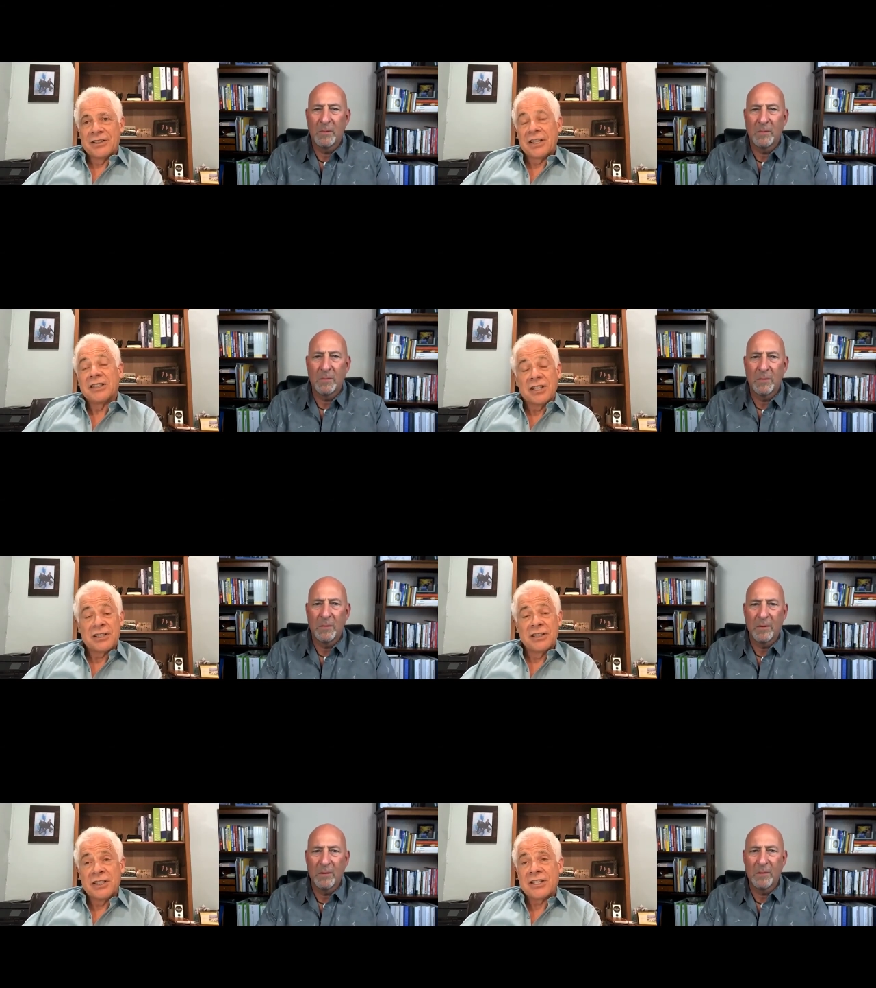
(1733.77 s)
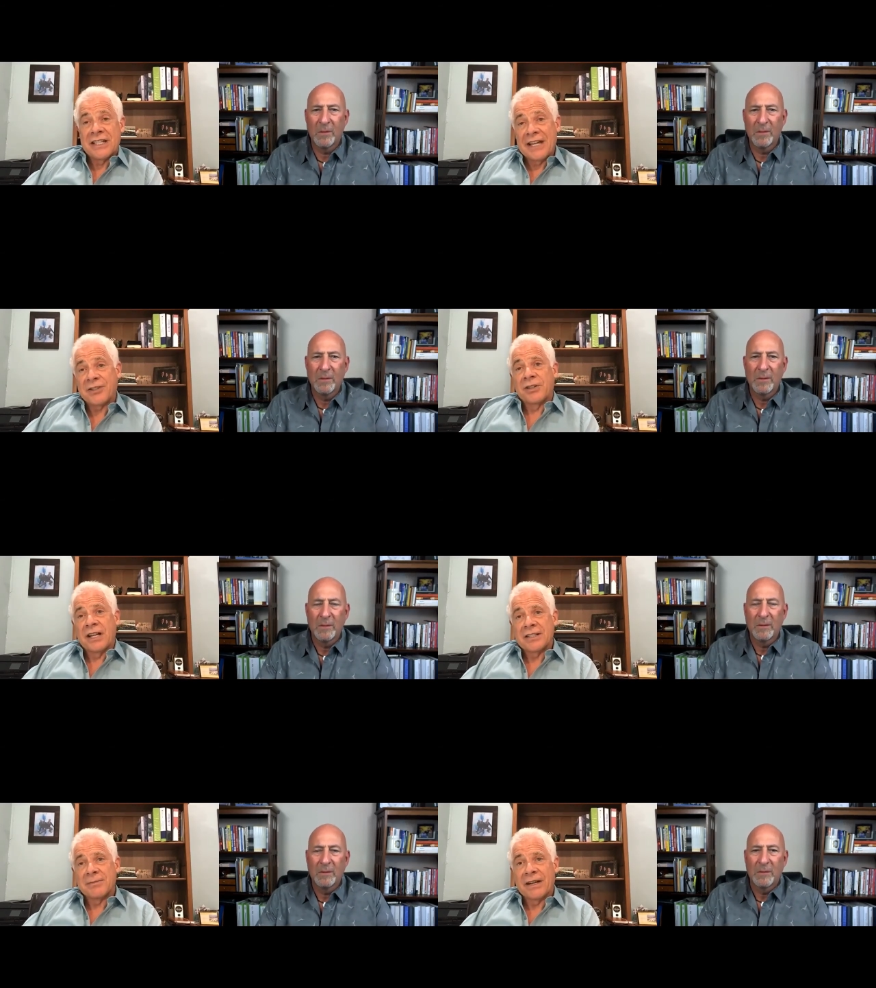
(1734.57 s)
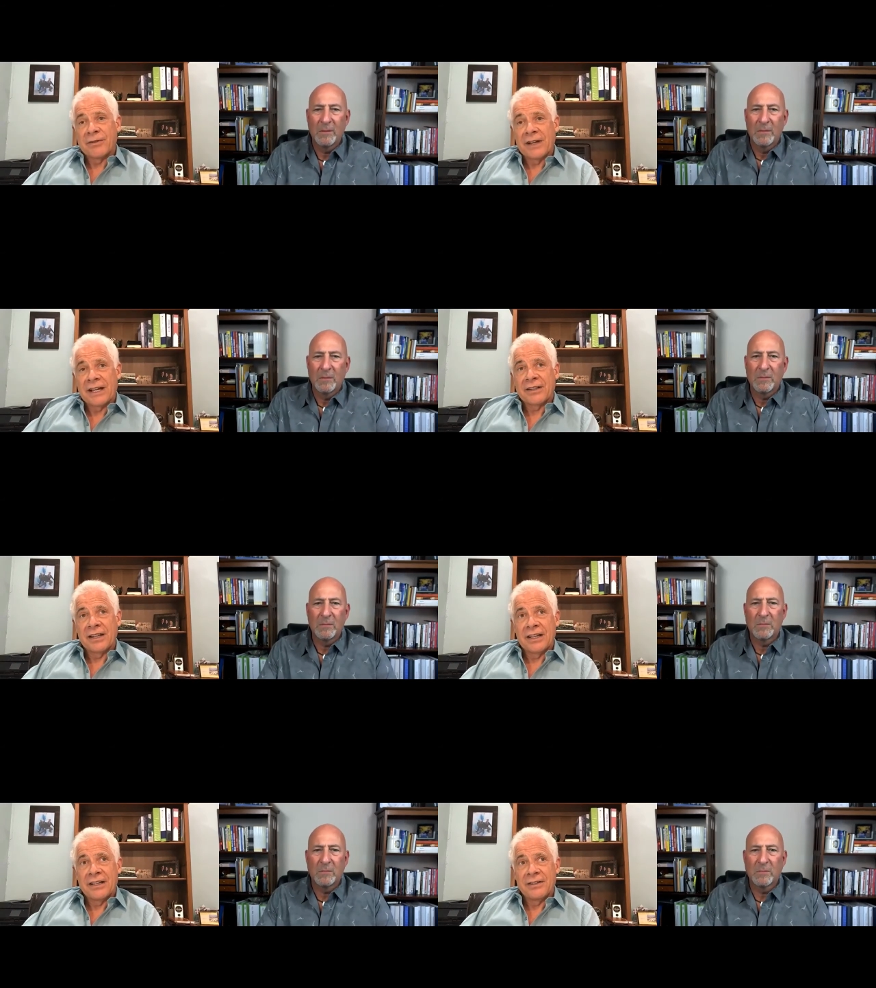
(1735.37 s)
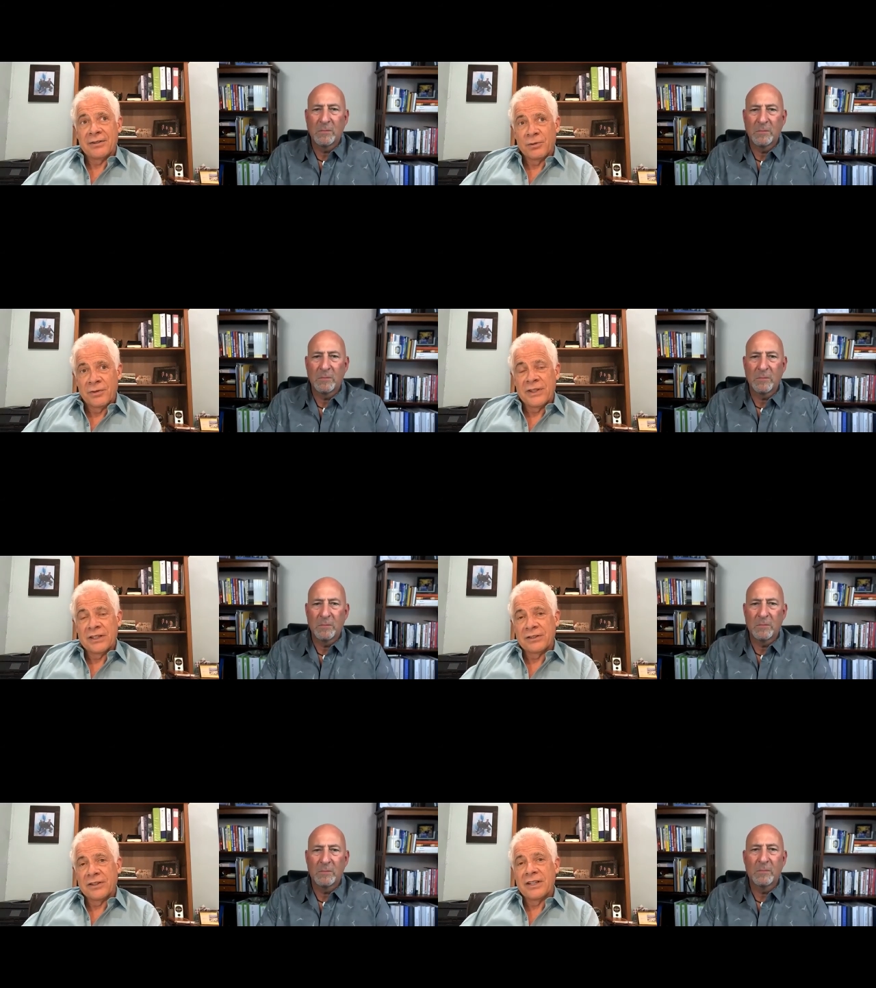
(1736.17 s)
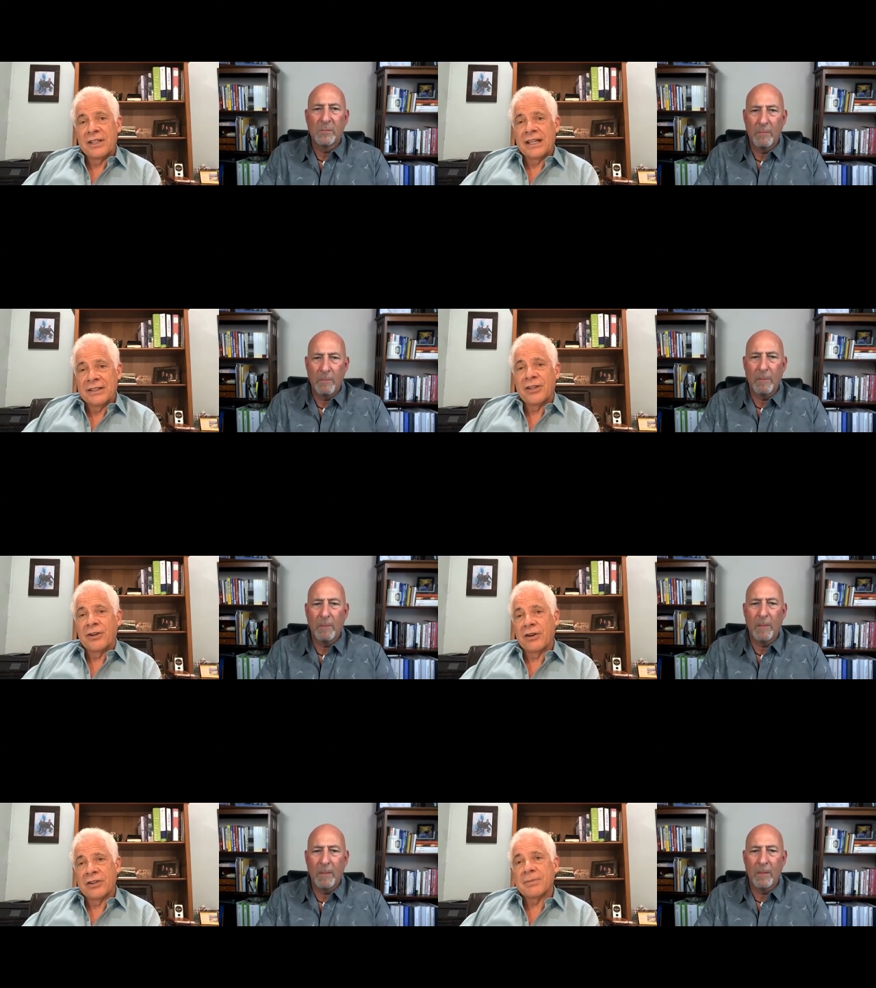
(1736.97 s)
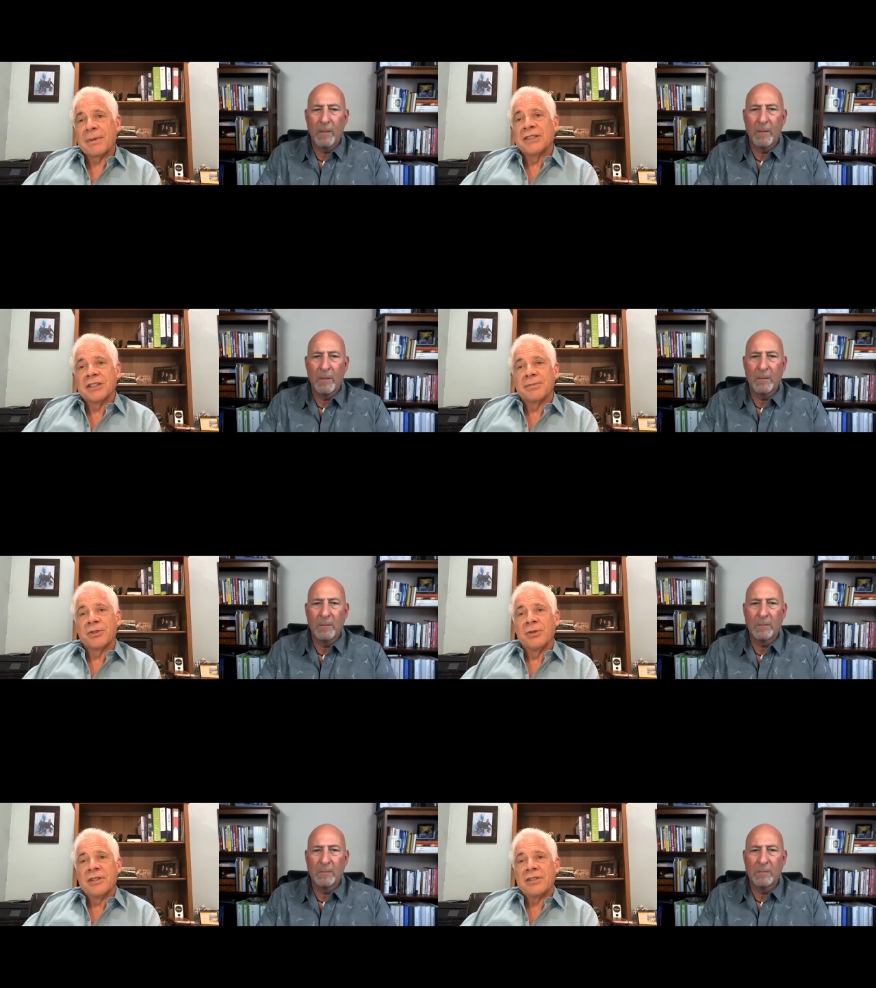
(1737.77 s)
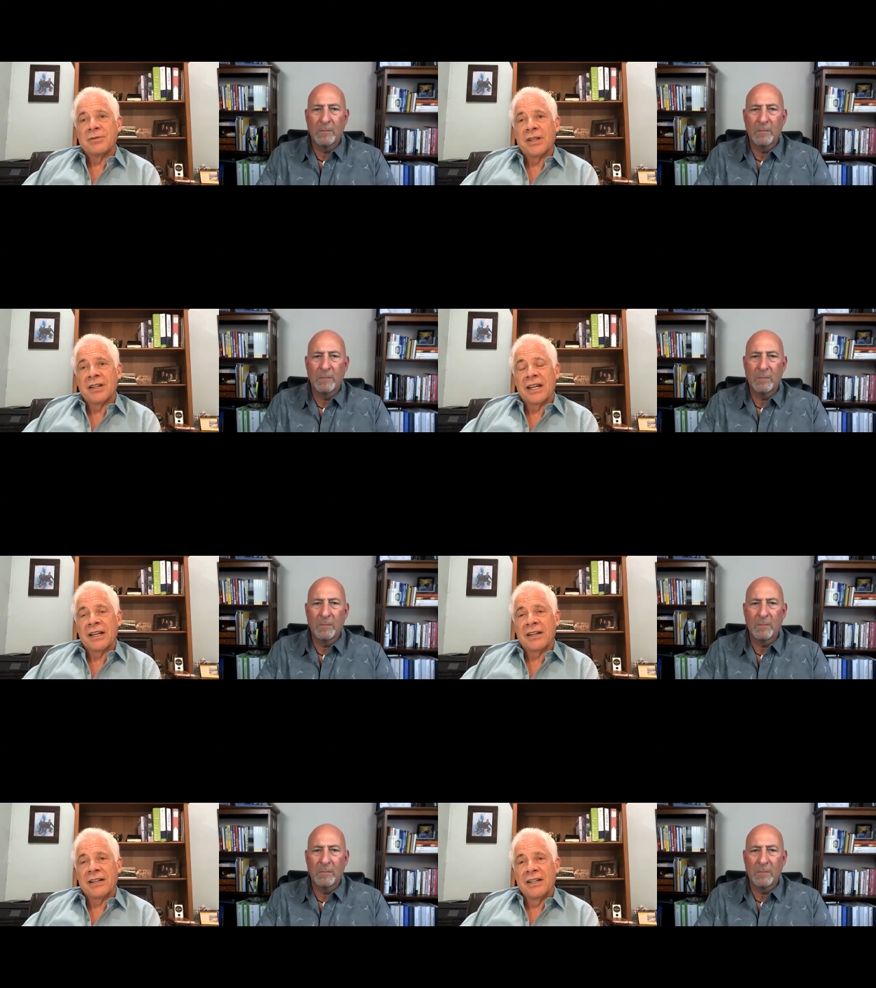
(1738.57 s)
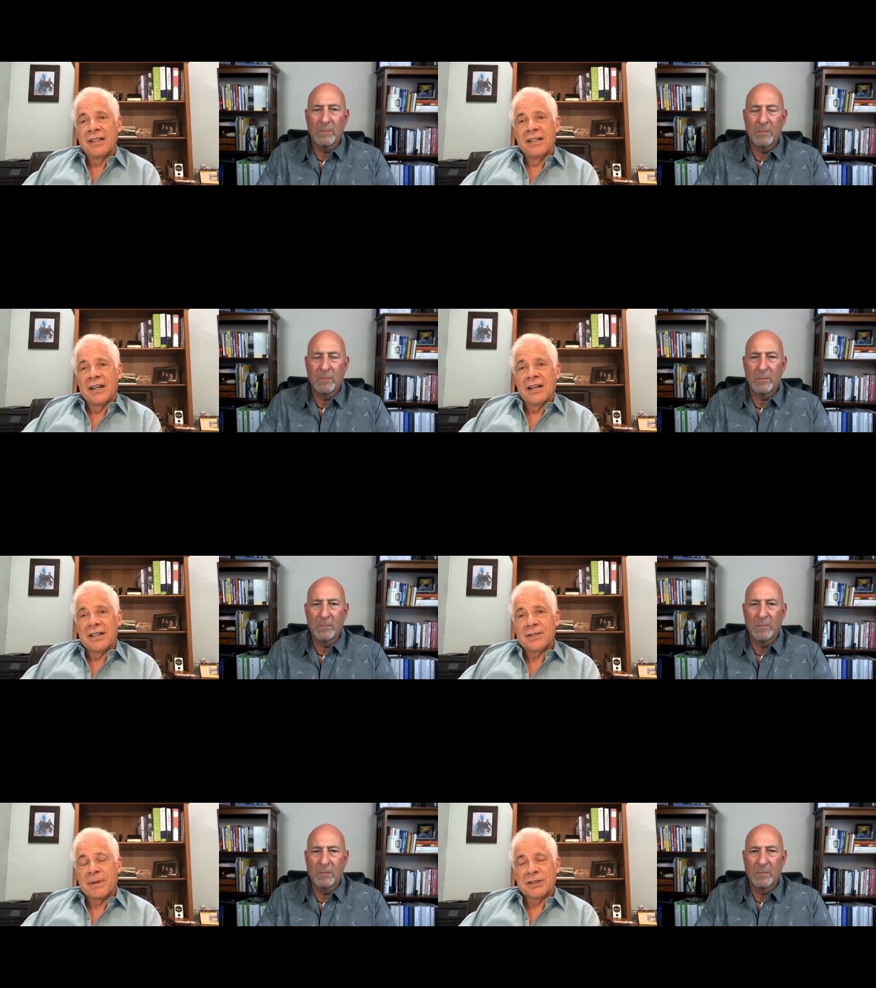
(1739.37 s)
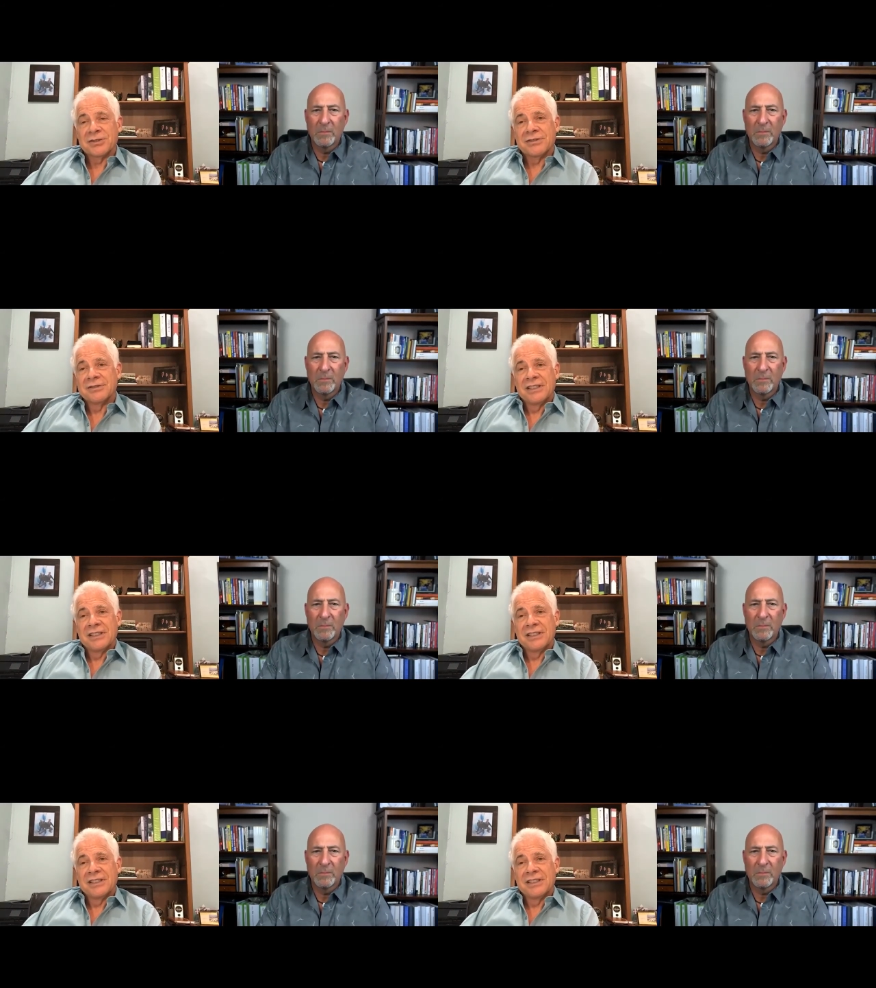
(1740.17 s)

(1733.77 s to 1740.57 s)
Speaker 1: They just just yesterday, as a matter of fact, they revealed the interior of the spaceship to us. they had a, a special